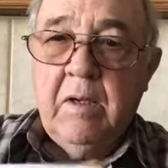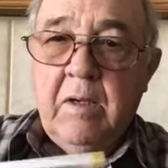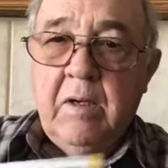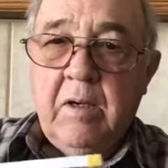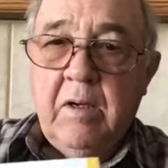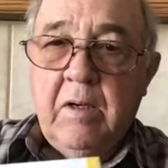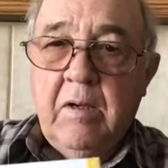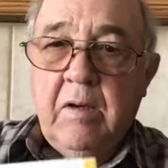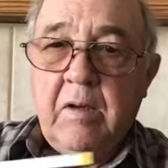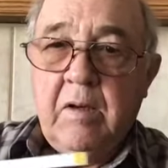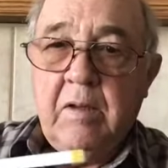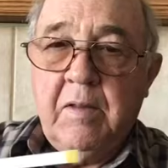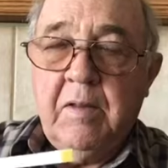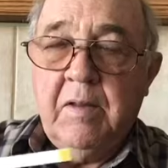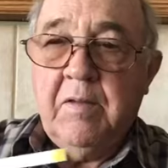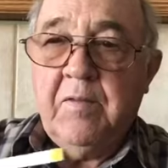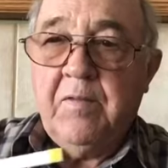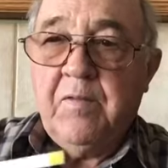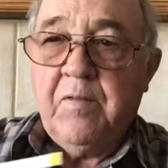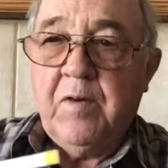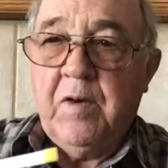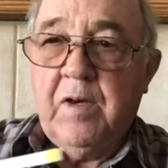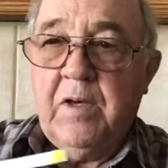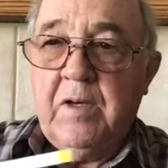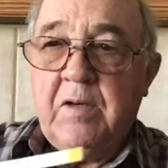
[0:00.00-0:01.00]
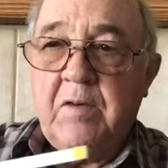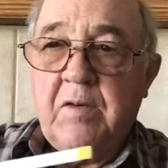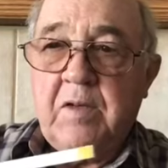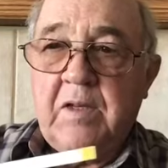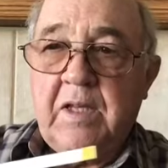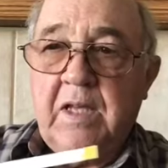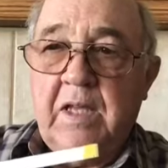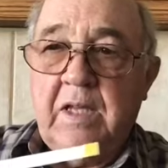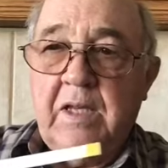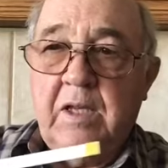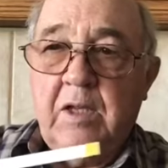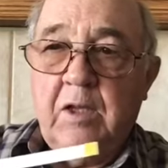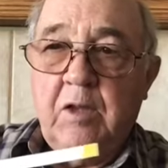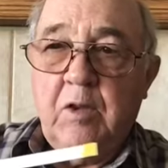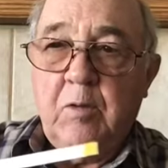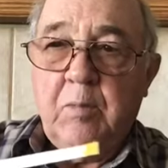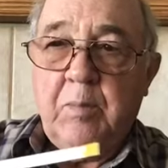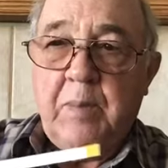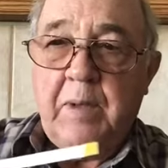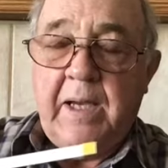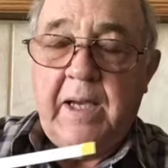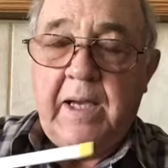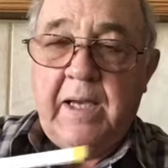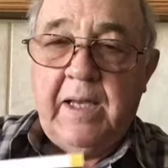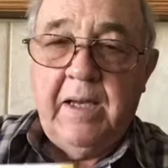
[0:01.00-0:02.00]
on the front. That yellow
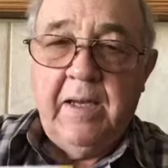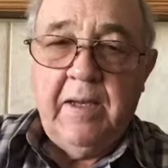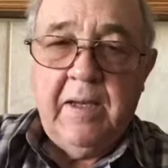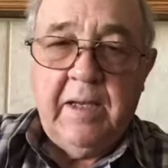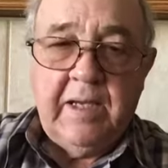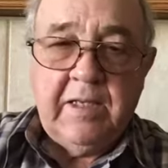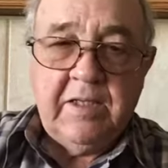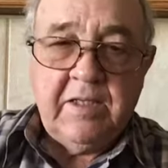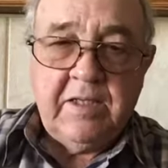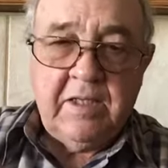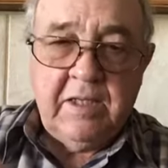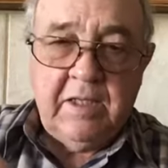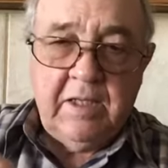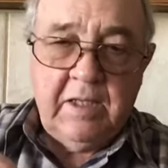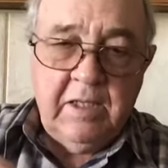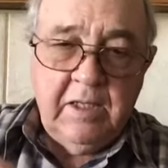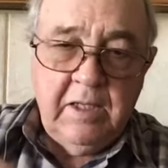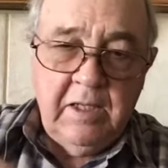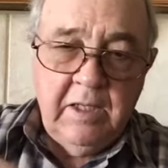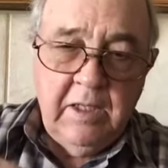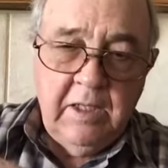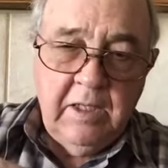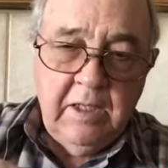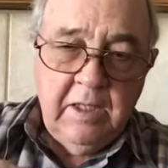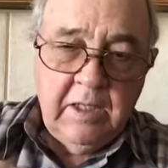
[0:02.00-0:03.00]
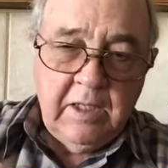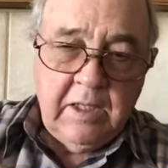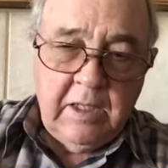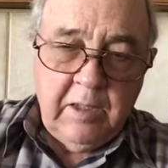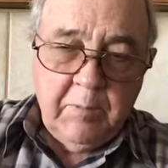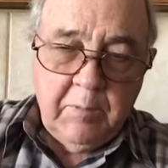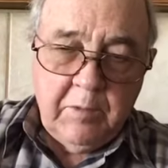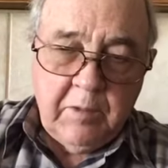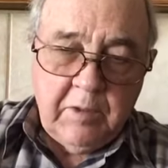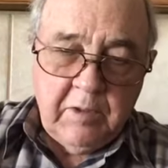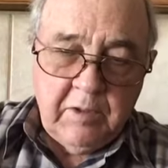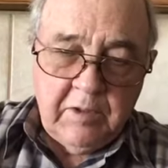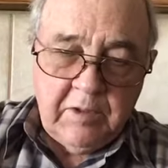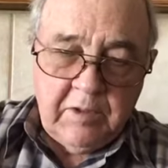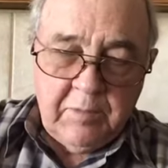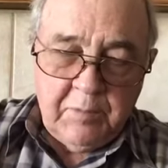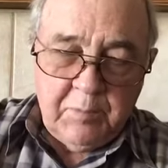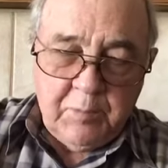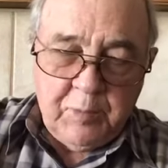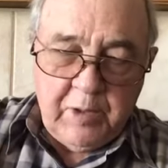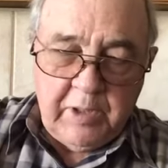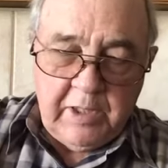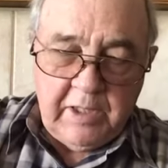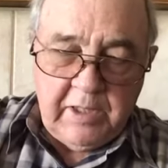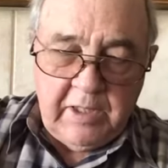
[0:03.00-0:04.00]
pad has the chemicals
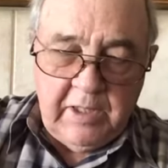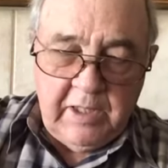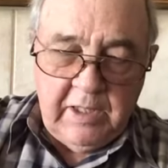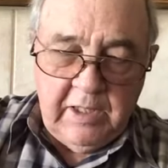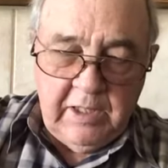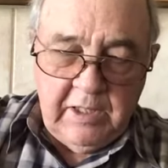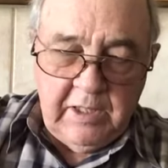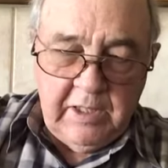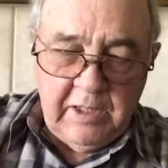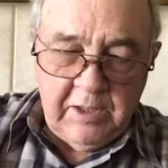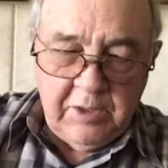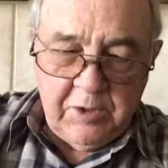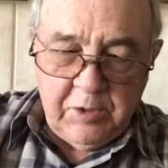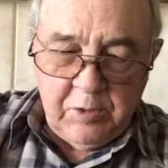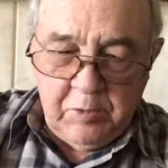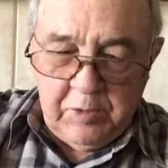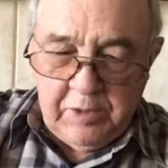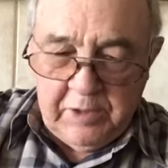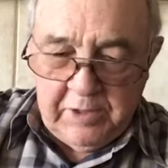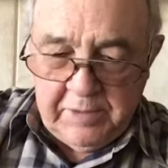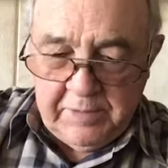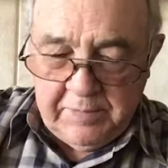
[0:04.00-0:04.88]
impregnated into it.